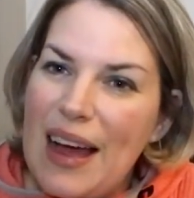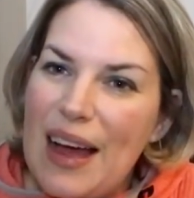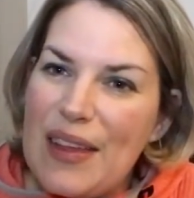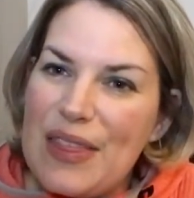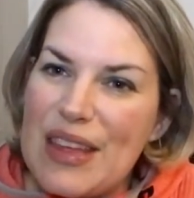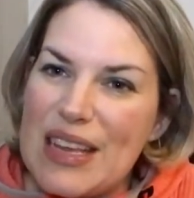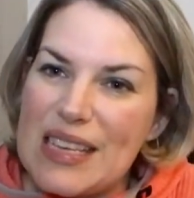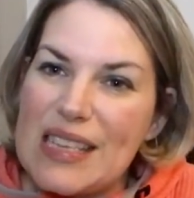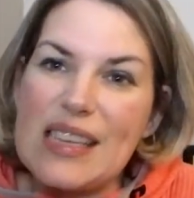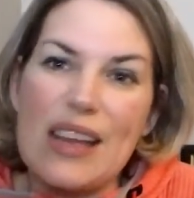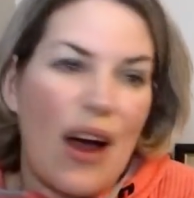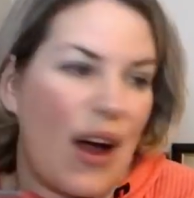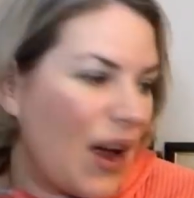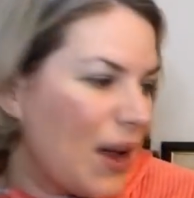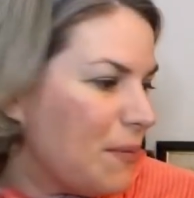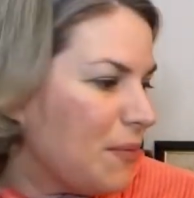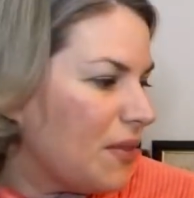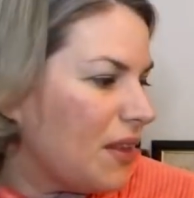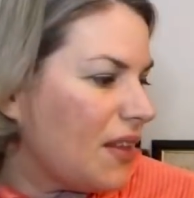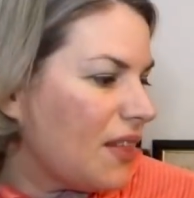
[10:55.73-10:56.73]
this
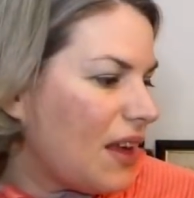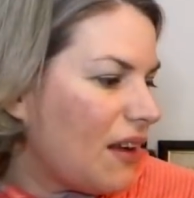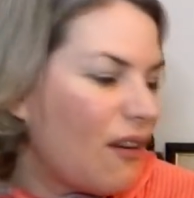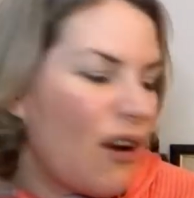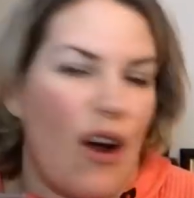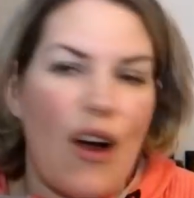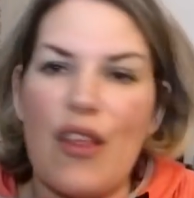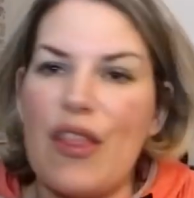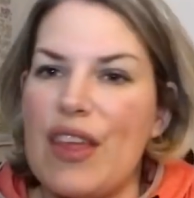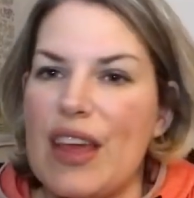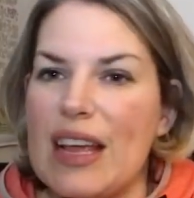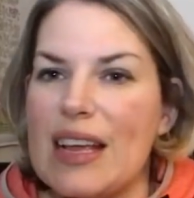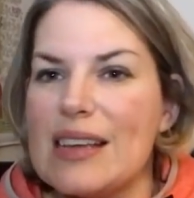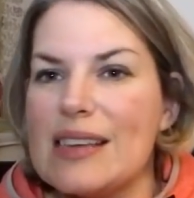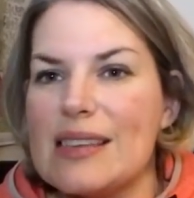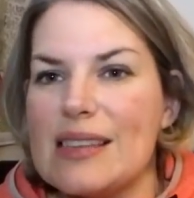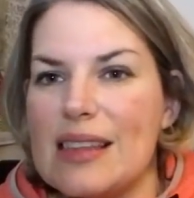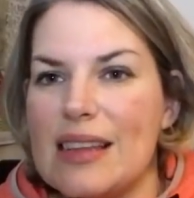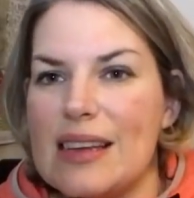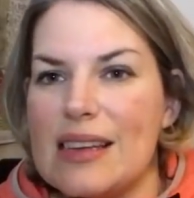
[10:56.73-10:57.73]
time that there are things
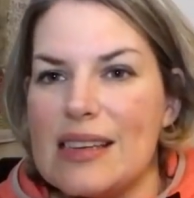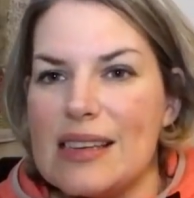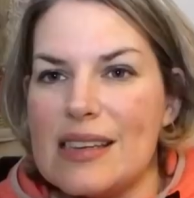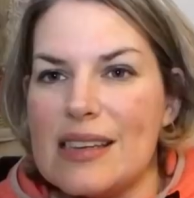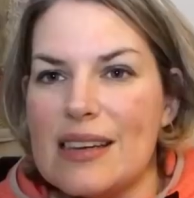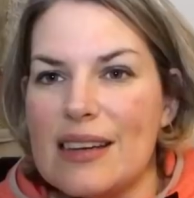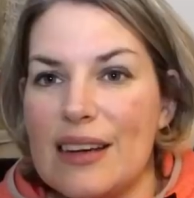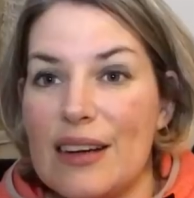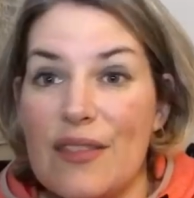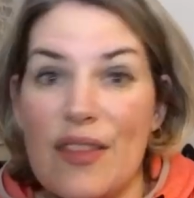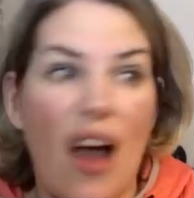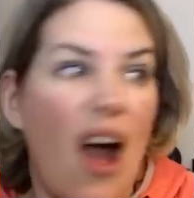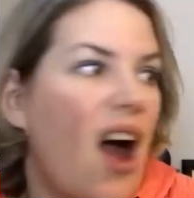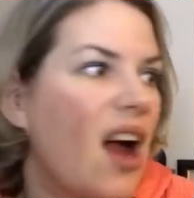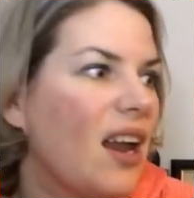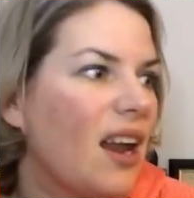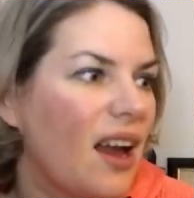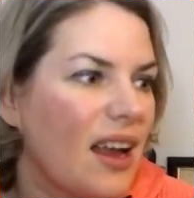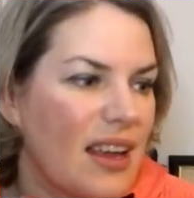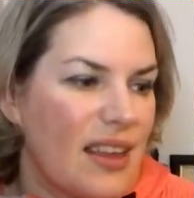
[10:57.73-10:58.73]
that I
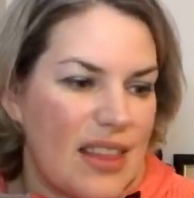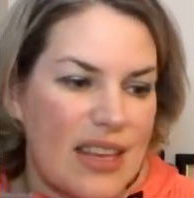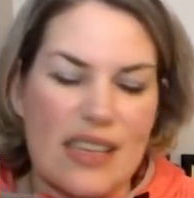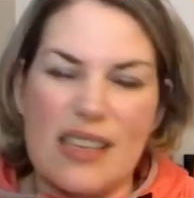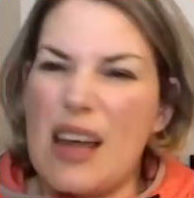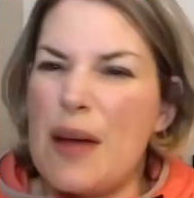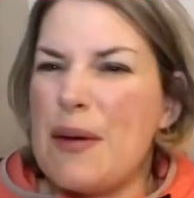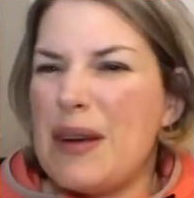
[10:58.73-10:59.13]
like this time.